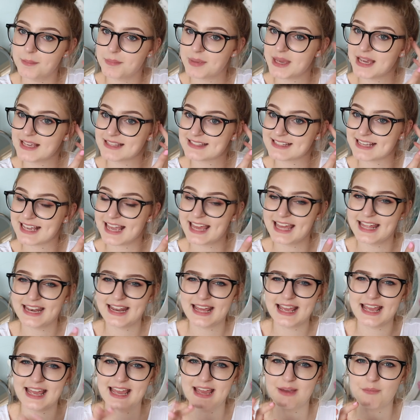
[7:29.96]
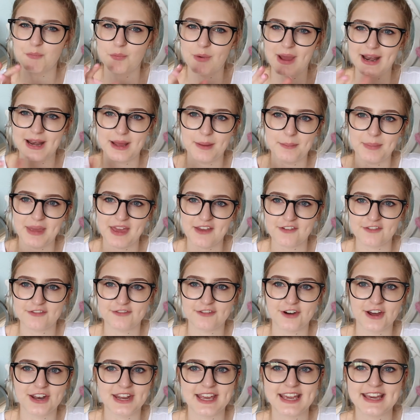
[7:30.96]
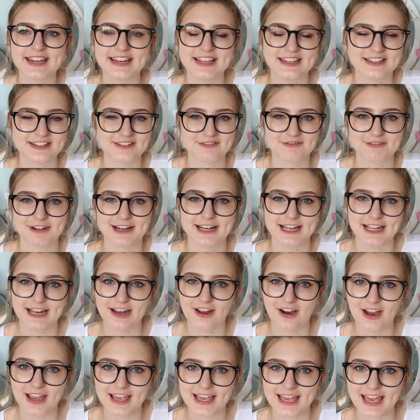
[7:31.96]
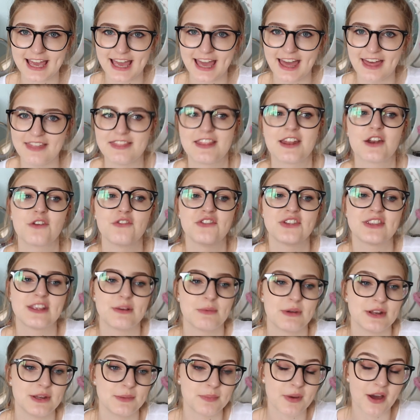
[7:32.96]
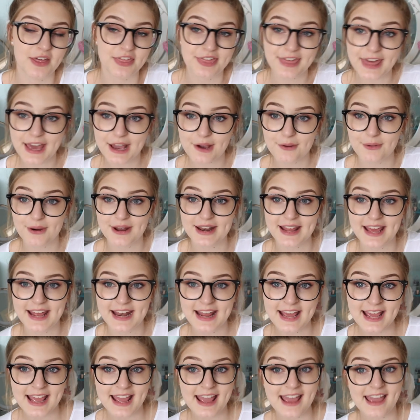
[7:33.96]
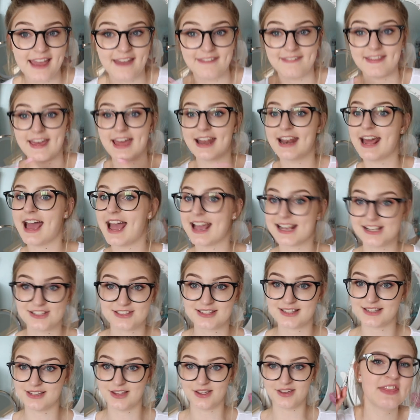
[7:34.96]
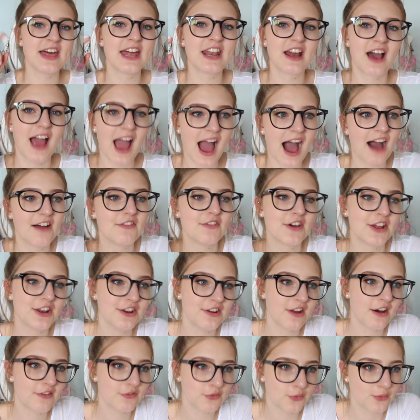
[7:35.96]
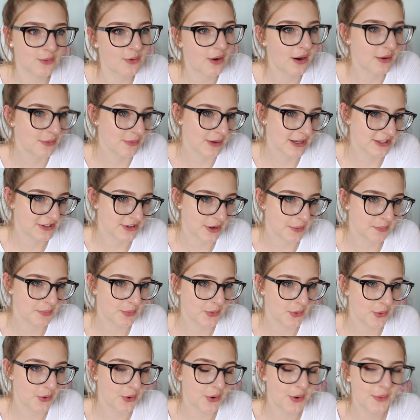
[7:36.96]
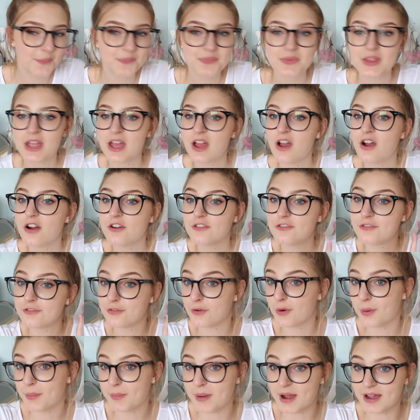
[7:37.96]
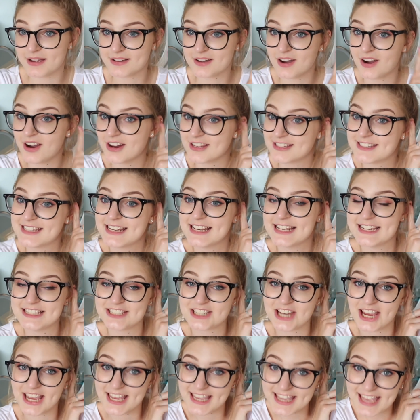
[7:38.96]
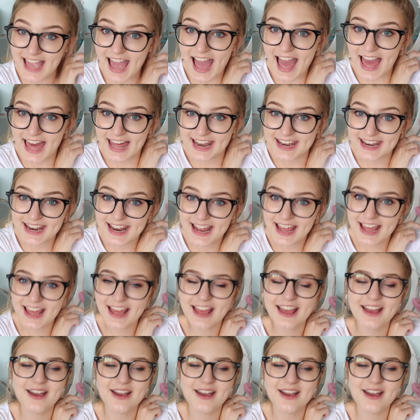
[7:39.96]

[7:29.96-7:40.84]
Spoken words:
piercing in, it went a bit funny and it didn't really like it. And then obviously when you put a thick one in, it then hates you. And then I have another one which I bought for my cartilage again,